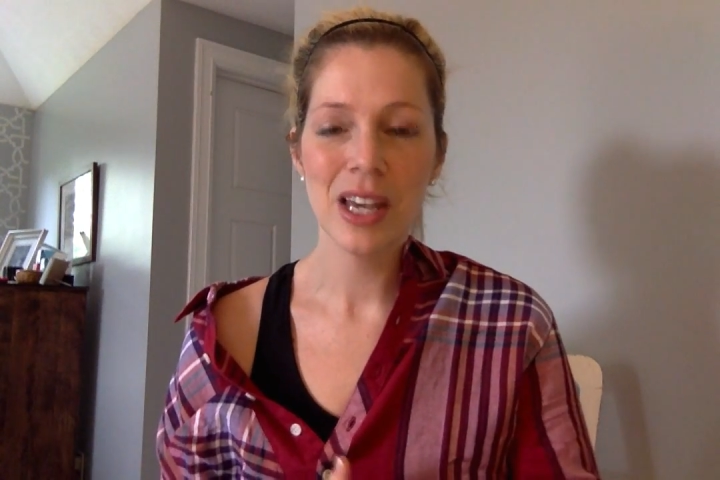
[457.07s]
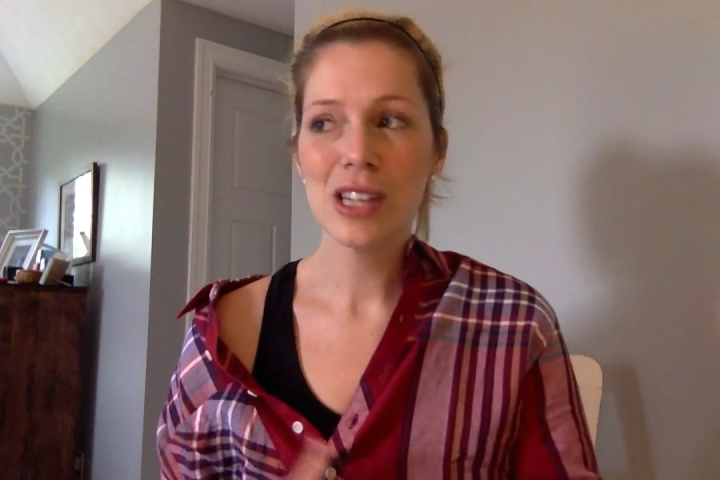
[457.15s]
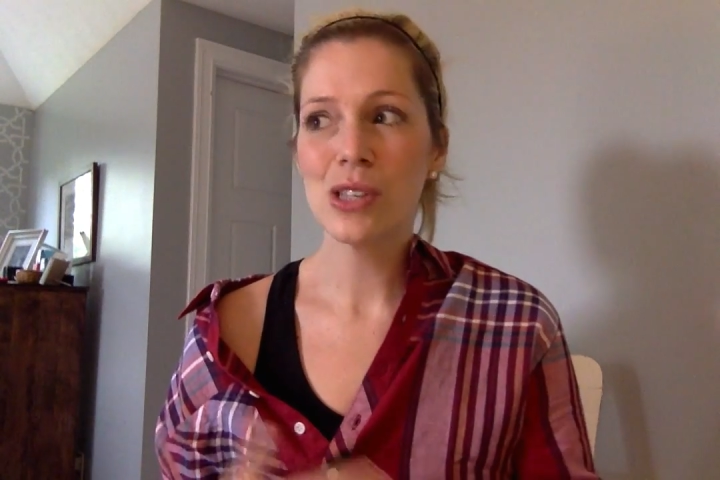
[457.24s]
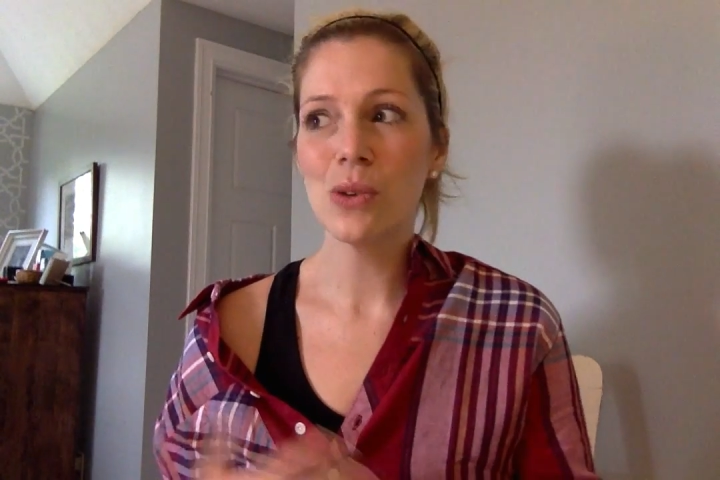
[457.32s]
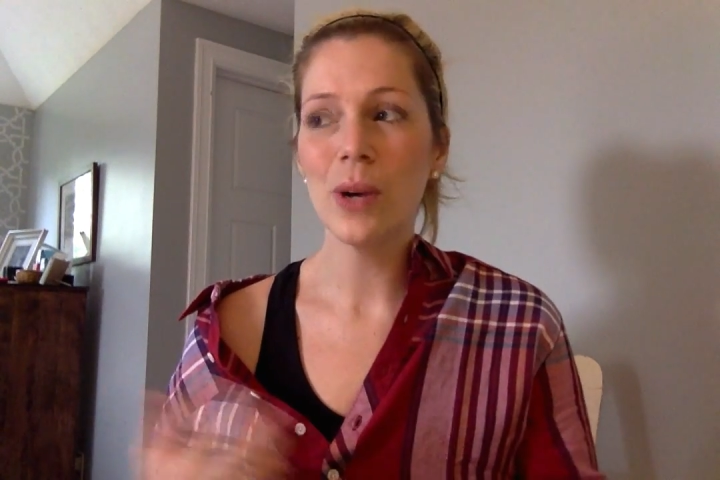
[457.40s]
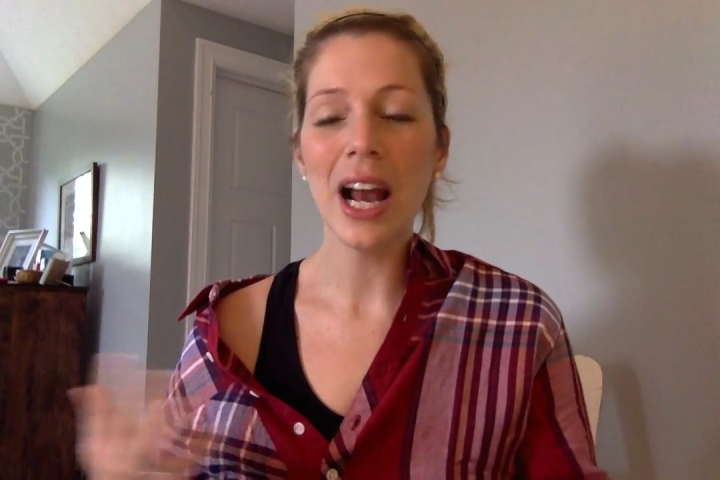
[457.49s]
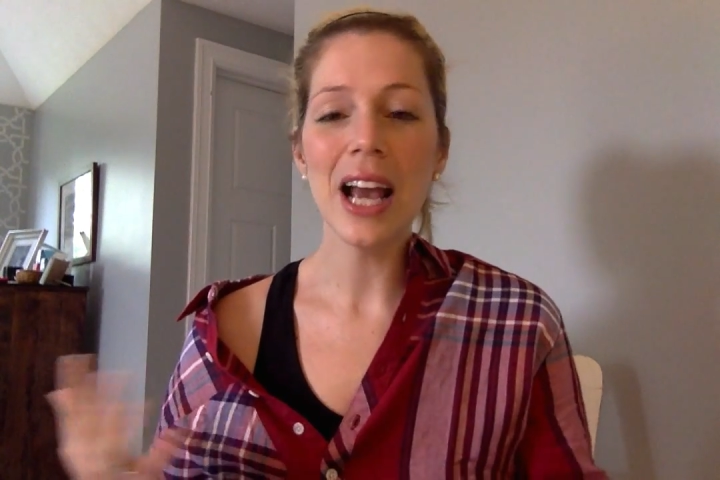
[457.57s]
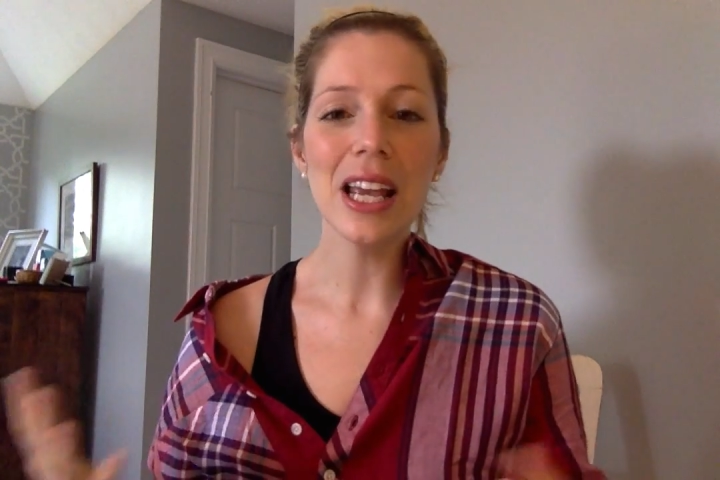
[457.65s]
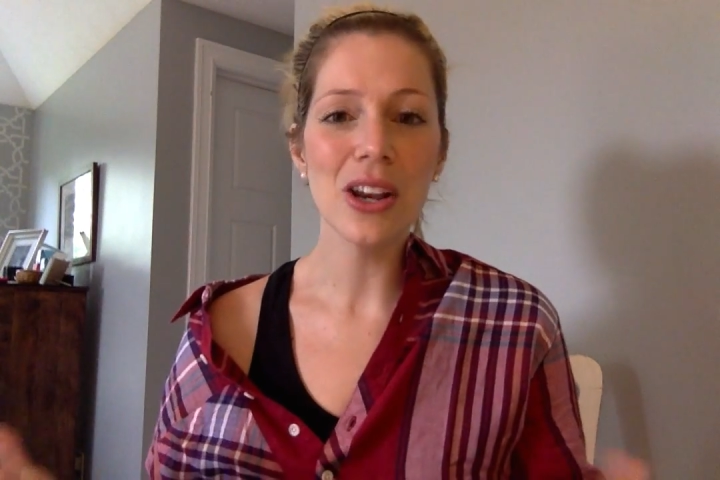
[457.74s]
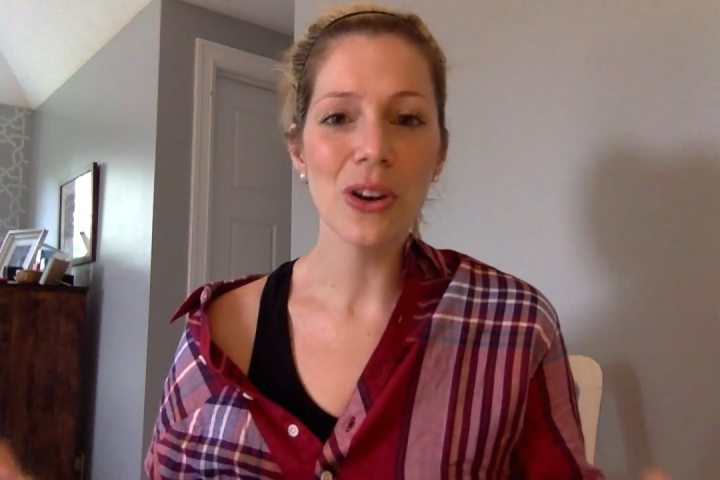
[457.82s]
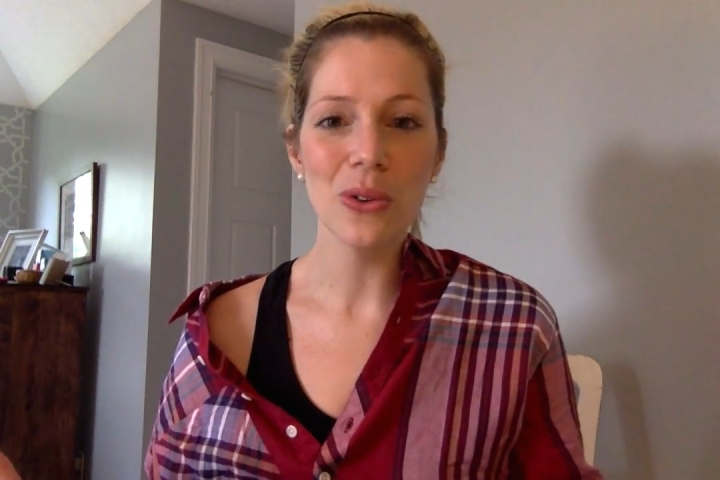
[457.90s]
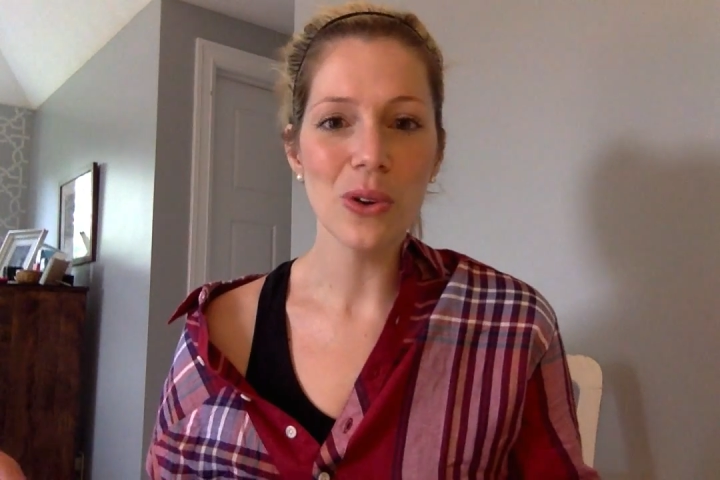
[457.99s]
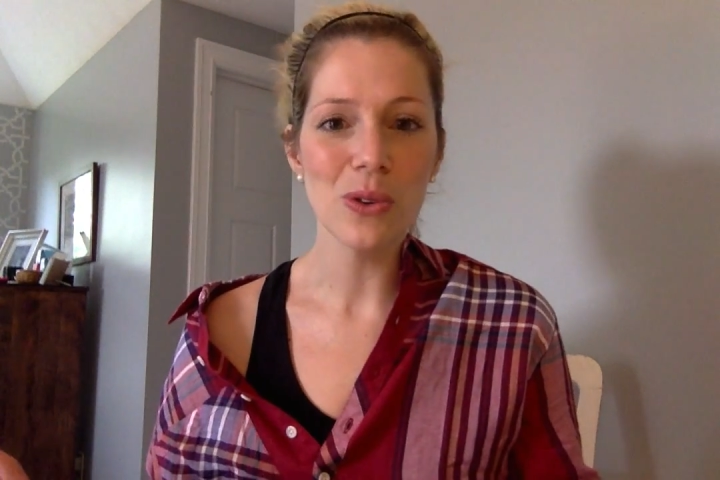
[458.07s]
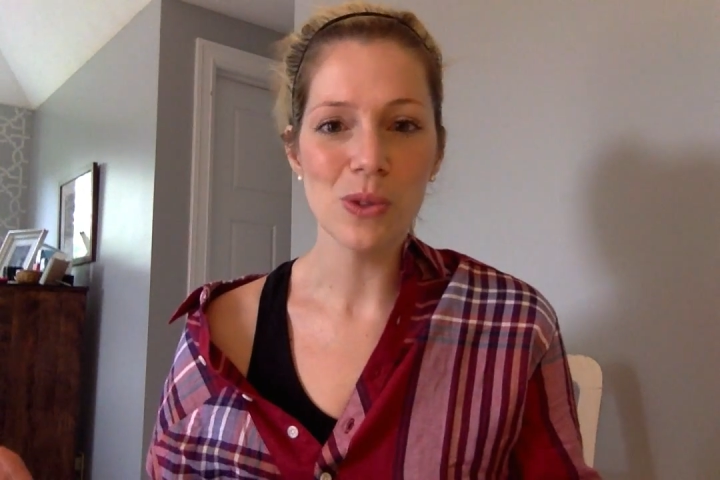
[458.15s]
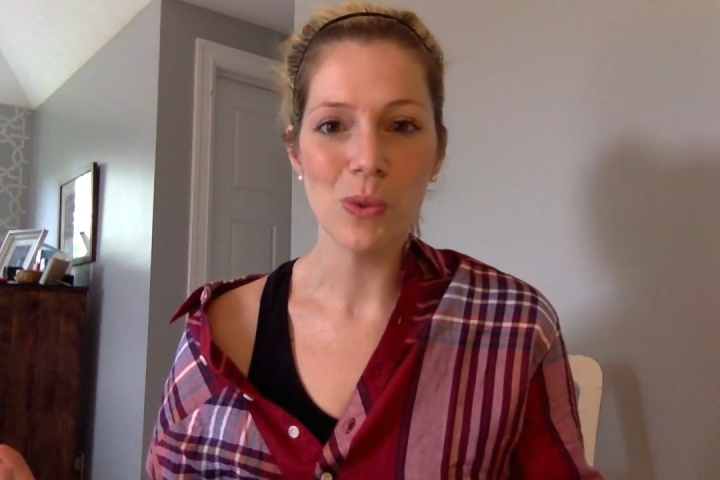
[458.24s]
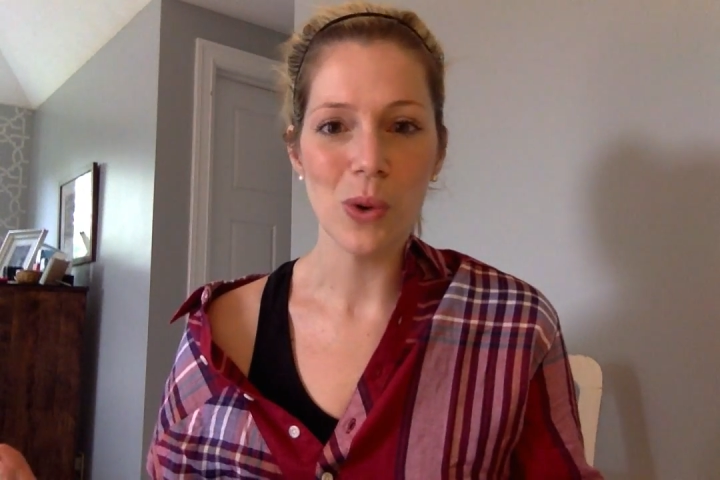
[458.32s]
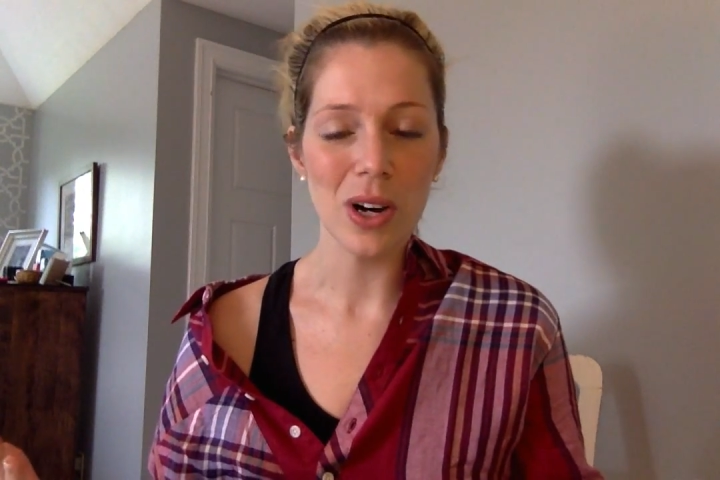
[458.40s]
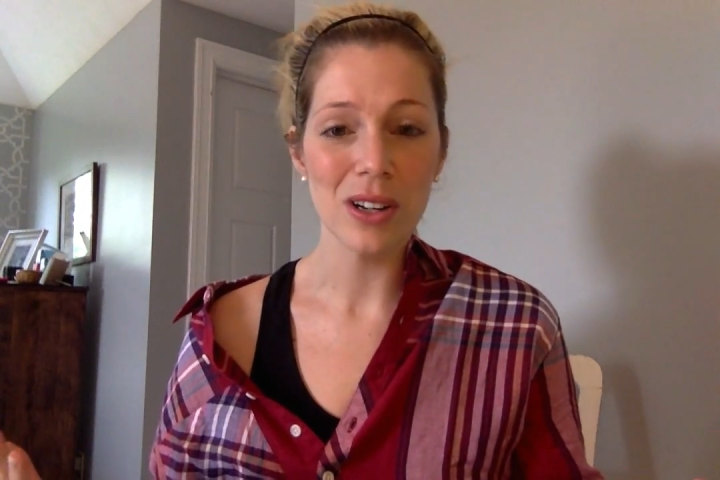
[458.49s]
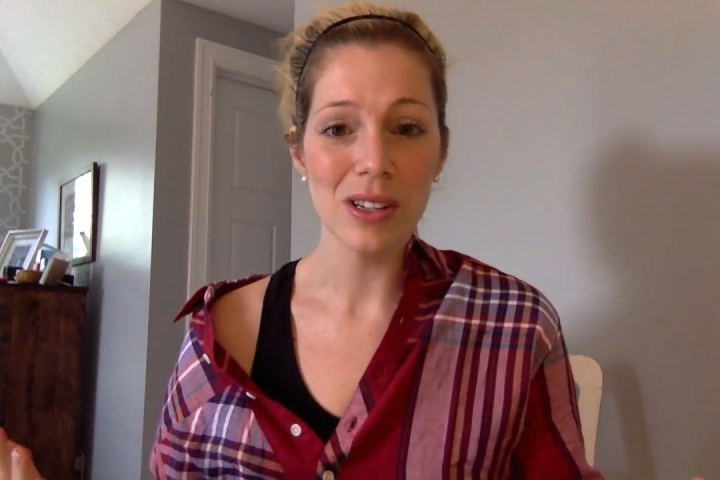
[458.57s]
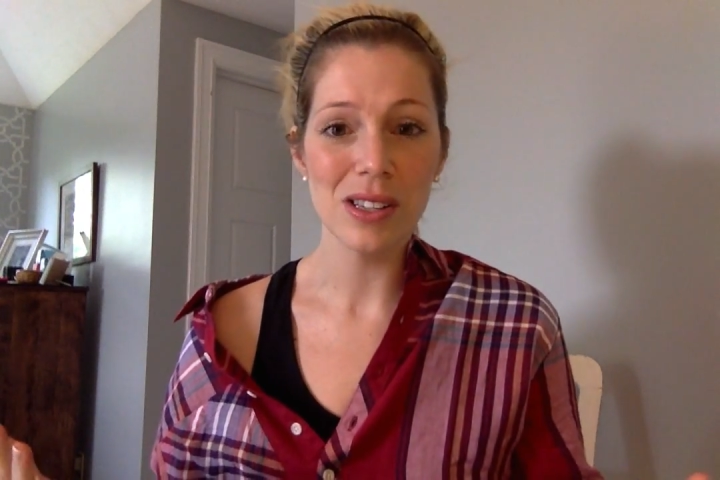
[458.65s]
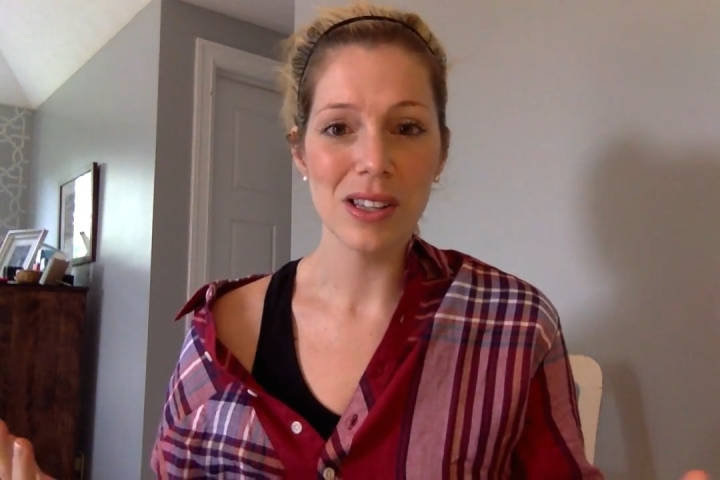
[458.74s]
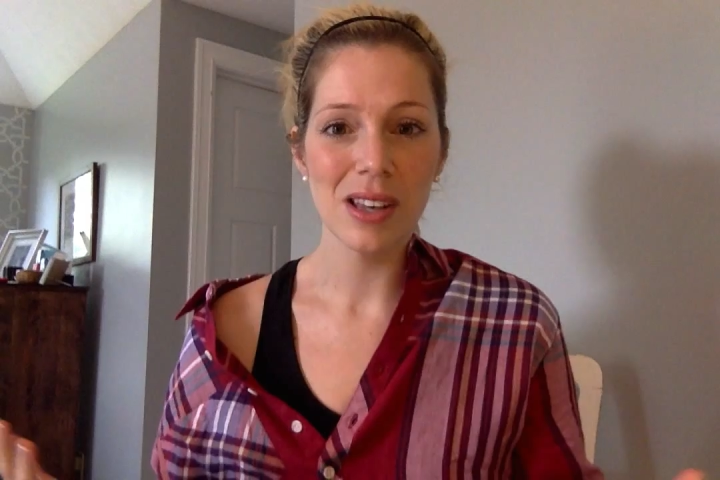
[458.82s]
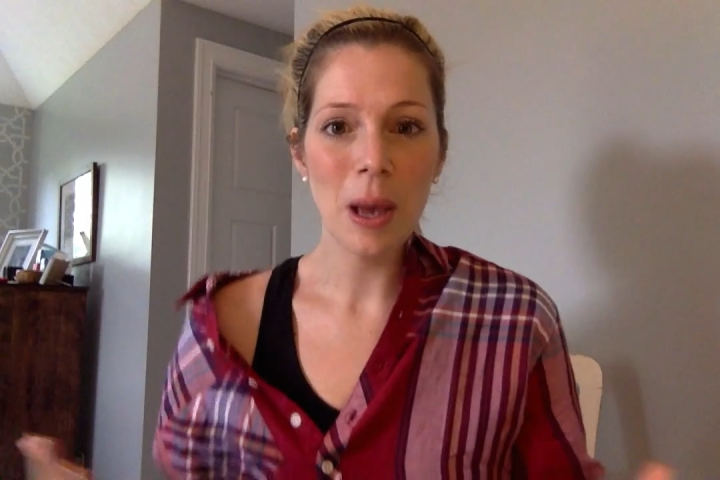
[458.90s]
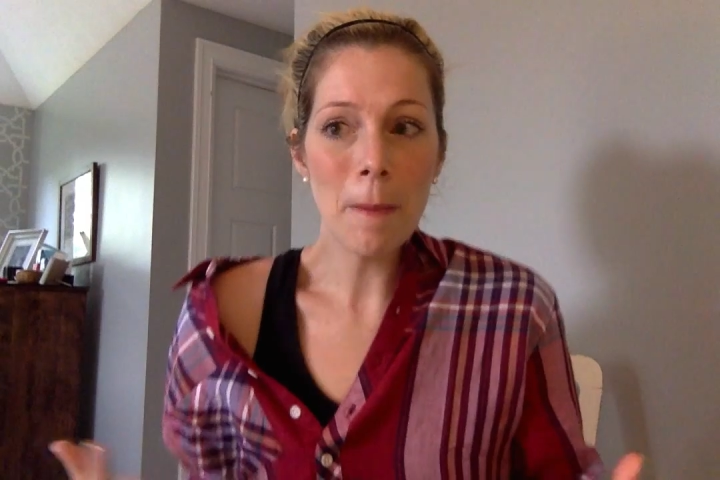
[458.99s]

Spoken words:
So when I hear those words,